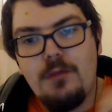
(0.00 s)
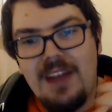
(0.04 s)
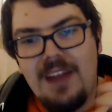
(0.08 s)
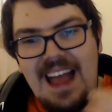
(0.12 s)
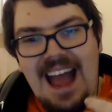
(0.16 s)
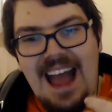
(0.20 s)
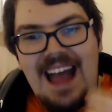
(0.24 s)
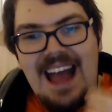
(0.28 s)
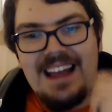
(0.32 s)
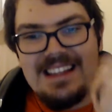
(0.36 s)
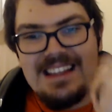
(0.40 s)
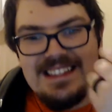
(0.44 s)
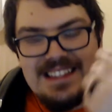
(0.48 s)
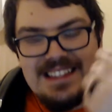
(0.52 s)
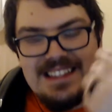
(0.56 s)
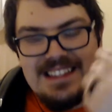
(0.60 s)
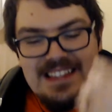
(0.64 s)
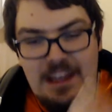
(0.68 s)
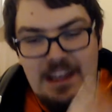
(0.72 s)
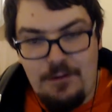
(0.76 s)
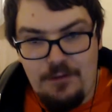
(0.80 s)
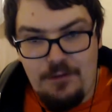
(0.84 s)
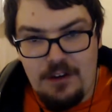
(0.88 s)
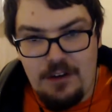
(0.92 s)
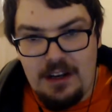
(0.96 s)
reacts
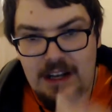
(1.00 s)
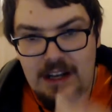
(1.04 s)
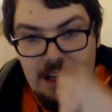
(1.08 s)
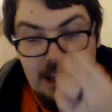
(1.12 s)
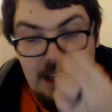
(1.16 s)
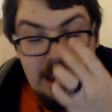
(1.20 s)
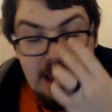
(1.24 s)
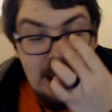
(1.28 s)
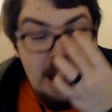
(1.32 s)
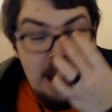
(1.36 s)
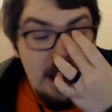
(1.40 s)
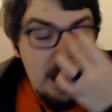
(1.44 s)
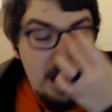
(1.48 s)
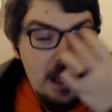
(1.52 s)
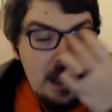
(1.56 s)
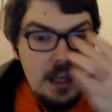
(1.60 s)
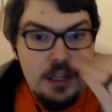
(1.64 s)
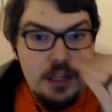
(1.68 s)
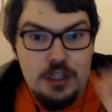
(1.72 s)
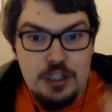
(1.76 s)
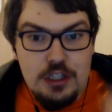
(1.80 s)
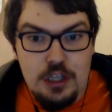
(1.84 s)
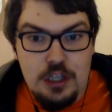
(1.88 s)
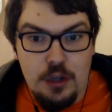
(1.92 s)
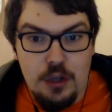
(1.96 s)
differently
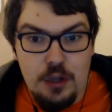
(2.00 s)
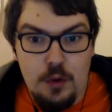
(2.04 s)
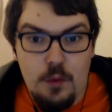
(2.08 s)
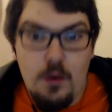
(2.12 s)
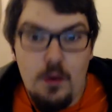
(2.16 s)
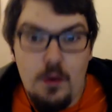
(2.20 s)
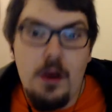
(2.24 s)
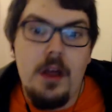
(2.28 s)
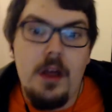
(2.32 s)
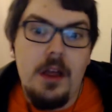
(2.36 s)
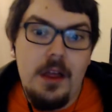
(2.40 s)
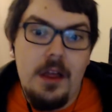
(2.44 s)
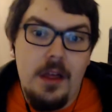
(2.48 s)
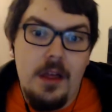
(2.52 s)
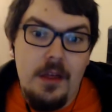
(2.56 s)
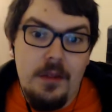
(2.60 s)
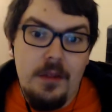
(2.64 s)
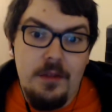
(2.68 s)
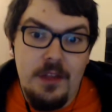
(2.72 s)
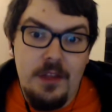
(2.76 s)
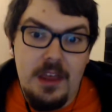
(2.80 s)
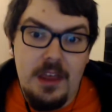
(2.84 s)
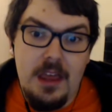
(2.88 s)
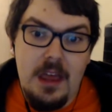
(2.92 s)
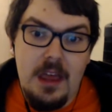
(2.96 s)
to
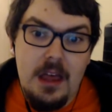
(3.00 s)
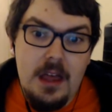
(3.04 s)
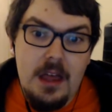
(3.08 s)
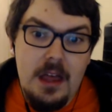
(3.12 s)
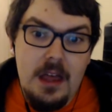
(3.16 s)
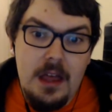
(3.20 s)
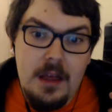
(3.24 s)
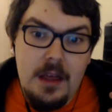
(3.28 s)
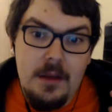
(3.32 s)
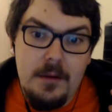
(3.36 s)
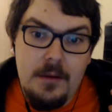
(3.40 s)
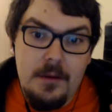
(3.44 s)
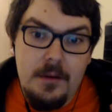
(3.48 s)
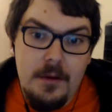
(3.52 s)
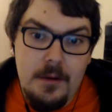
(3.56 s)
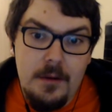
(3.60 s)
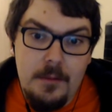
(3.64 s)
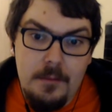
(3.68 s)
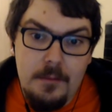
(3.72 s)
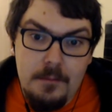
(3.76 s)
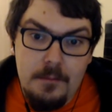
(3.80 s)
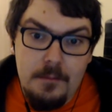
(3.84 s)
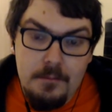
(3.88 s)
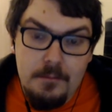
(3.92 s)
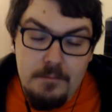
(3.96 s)
the
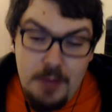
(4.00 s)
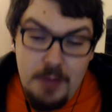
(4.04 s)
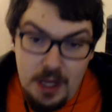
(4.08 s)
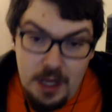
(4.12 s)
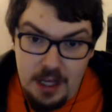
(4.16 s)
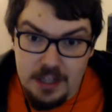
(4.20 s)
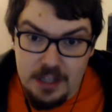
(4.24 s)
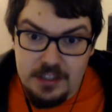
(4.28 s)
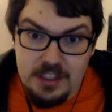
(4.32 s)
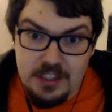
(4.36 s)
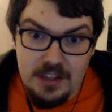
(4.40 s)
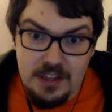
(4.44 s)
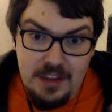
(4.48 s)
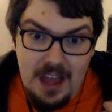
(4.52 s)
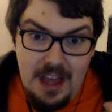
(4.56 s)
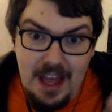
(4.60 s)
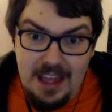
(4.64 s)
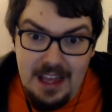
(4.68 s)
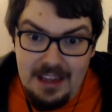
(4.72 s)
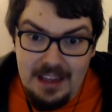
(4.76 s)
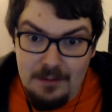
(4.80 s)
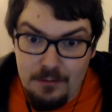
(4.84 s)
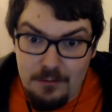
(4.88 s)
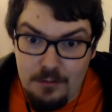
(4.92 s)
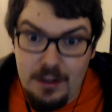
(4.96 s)
person
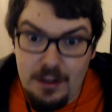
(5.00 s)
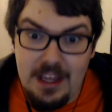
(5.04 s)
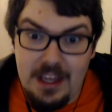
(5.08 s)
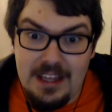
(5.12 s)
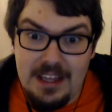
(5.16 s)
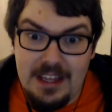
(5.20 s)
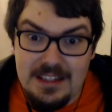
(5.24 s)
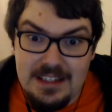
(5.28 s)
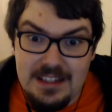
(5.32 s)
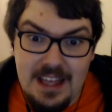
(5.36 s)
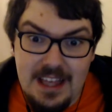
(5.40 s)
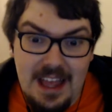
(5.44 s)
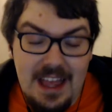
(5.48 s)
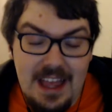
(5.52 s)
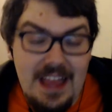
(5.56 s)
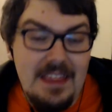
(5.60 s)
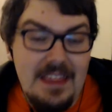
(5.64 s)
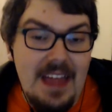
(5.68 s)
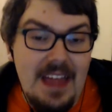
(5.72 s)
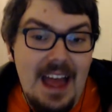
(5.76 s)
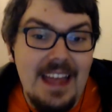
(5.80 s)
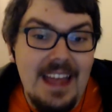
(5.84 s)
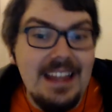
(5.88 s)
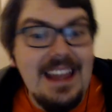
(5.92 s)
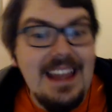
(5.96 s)
that
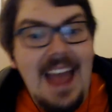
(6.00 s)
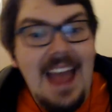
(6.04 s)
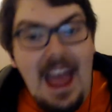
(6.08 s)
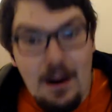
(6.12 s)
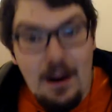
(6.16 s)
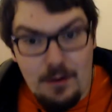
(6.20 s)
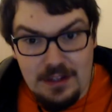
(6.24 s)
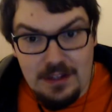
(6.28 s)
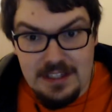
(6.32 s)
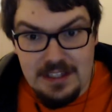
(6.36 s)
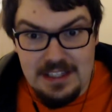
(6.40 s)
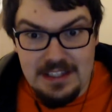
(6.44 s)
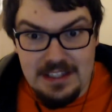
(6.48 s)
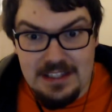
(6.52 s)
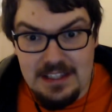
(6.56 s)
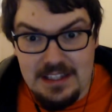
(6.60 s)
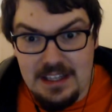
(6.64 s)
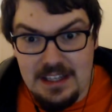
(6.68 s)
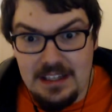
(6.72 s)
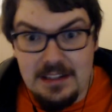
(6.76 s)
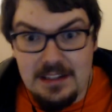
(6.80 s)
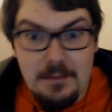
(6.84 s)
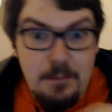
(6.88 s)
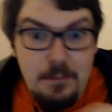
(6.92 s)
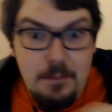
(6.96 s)
inherited
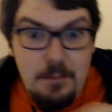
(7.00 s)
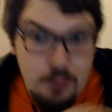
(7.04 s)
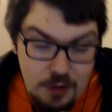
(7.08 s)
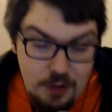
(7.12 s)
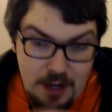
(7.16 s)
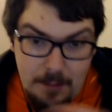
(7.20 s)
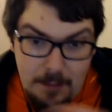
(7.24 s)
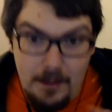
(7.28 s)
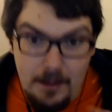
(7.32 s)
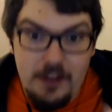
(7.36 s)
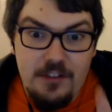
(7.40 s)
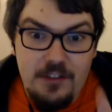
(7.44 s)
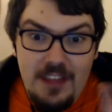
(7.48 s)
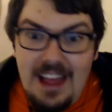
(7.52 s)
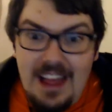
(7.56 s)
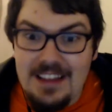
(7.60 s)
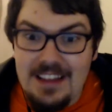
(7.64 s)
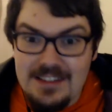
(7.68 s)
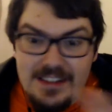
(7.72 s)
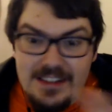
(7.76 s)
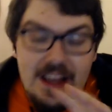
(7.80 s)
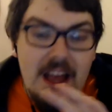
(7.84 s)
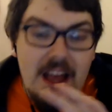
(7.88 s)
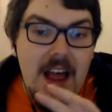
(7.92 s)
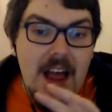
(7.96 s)
it, pretty much.
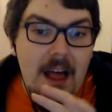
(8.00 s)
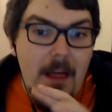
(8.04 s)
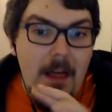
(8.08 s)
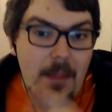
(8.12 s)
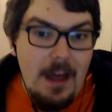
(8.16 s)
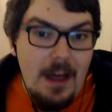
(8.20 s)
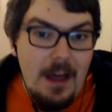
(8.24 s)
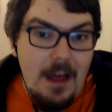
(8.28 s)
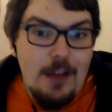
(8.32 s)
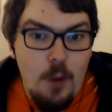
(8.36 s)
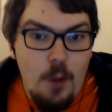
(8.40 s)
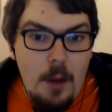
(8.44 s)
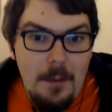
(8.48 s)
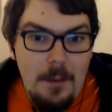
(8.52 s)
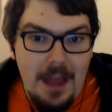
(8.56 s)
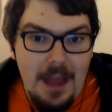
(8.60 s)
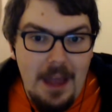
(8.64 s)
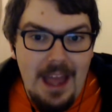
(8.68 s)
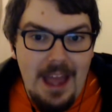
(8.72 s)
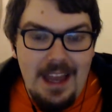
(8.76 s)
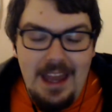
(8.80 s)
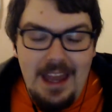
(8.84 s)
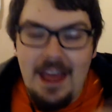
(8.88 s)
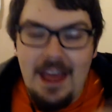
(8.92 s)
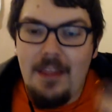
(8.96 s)
That's what I'm
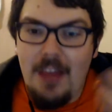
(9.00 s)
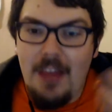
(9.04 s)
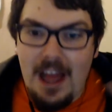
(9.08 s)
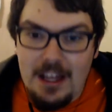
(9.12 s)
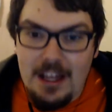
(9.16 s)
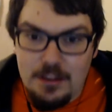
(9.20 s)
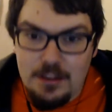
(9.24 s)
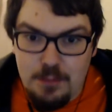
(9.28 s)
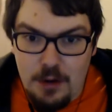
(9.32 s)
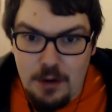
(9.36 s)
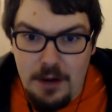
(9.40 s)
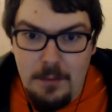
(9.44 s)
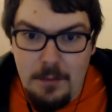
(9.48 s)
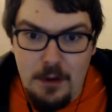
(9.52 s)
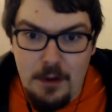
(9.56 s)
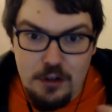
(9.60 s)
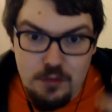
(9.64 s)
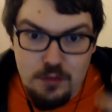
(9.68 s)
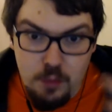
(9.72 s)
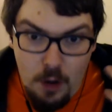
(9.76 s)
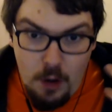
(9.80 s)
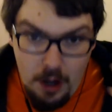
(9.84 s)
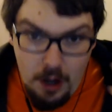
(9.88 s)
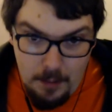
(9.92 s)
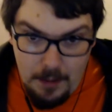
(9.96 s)
getting here. That's pretty
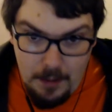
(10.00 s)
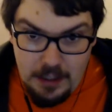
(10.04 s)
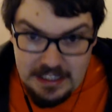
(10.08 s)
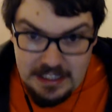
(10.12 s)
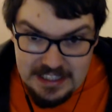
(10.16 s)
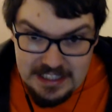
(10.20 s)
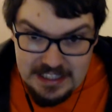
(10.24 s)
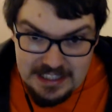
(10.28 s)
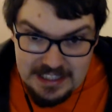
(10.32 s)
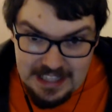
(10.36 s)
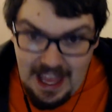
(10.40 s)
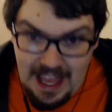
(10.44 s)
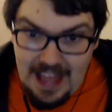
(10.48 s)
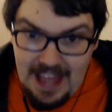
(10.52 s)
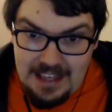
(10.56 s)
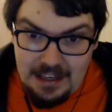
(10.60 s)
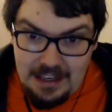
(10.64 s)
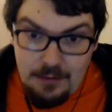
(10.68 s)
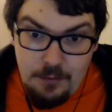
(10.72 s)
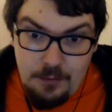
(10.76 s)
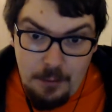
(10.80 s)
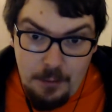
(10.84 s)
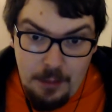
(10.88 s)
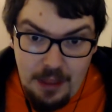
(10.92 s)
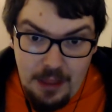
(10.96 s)
much what I'm
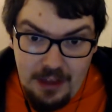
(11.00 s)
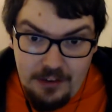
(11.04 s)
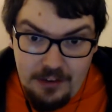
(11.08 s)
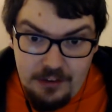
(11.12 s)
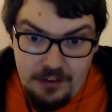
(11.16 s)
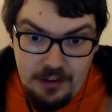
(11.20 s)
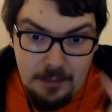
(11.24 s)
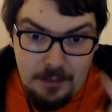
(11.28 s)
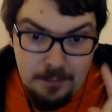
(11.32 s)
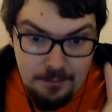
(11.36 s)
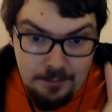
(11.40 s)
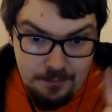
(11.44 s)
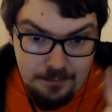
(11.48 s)
understanding from this.